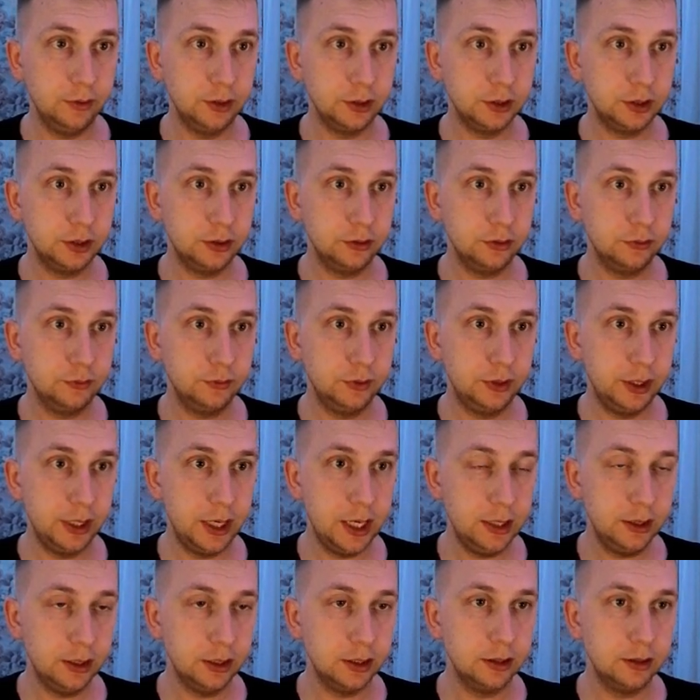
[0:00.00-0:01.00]
was
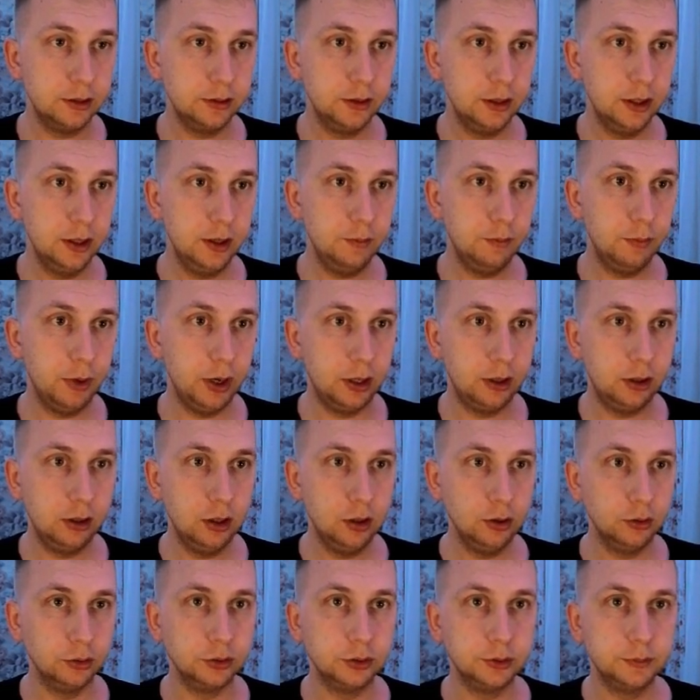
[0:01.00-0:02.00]
created by
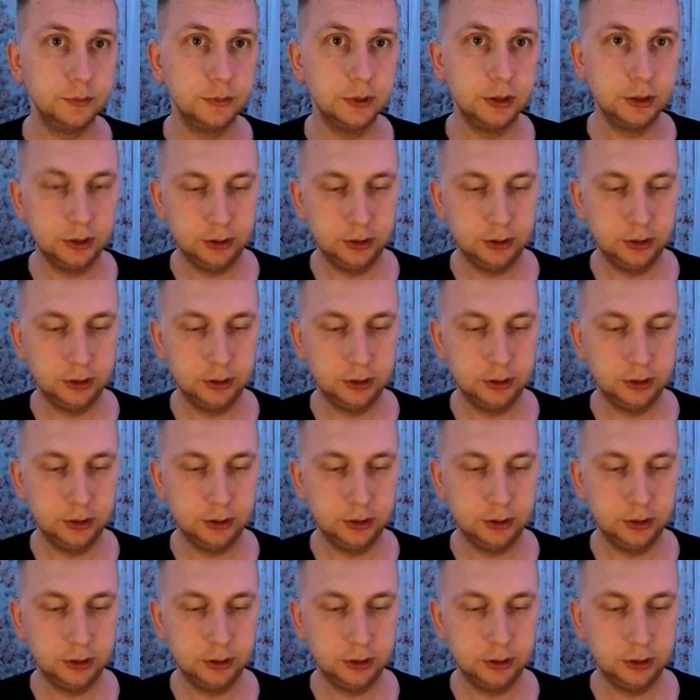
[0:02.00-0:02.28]
Claude.